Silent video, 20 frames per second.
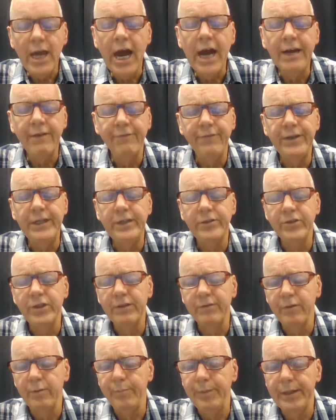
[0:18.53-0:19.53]
I had a vision
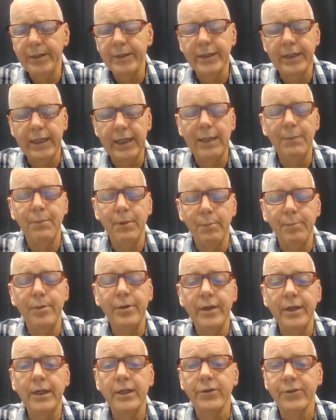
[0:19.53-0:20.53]
of America, and I'm going to
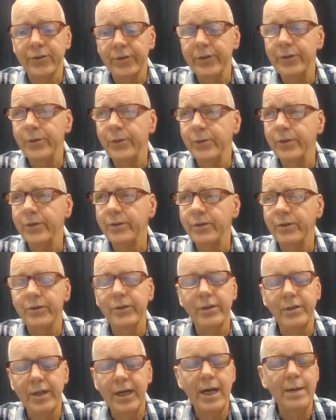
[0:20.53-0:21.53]
put it out soon. It's
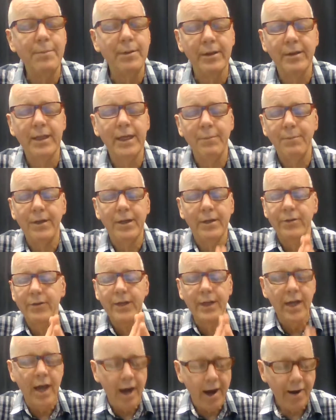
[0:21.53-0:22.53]
just a timing thing. I'm not
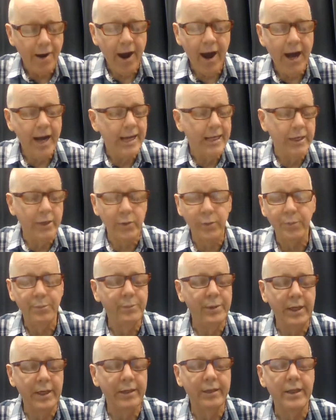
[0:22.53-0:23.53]
trying to hide or
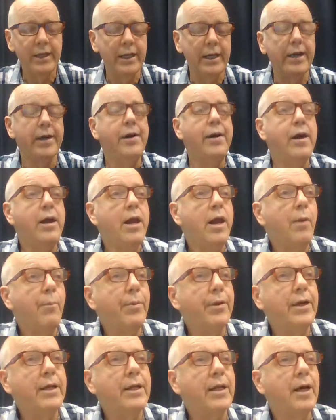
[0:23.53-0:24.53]
anything,
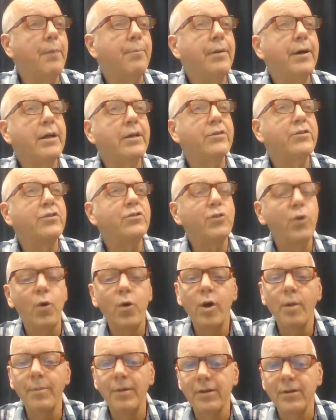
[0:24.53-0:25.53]
but about a
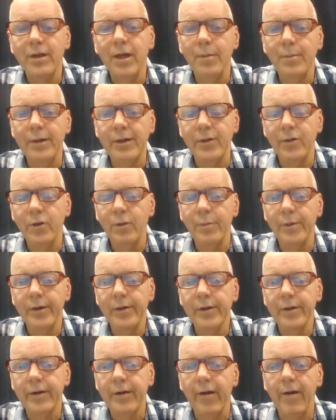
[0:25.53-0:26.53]
storm that's coming to
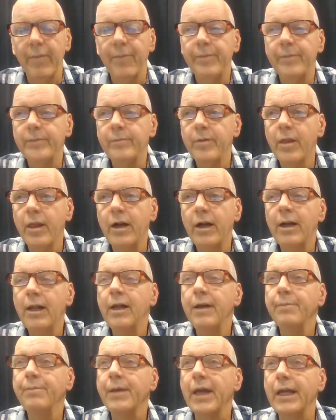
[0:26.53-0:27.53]
America,
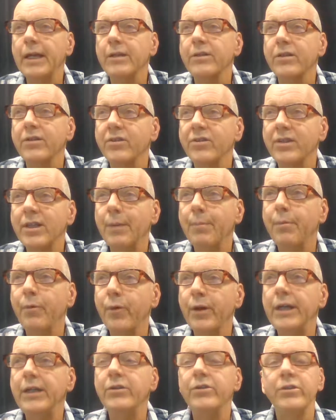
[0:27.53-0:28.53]
and it's a
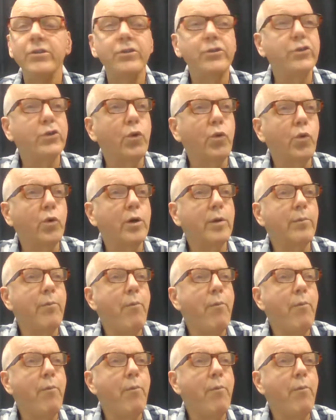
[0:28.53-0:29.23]
separation storm.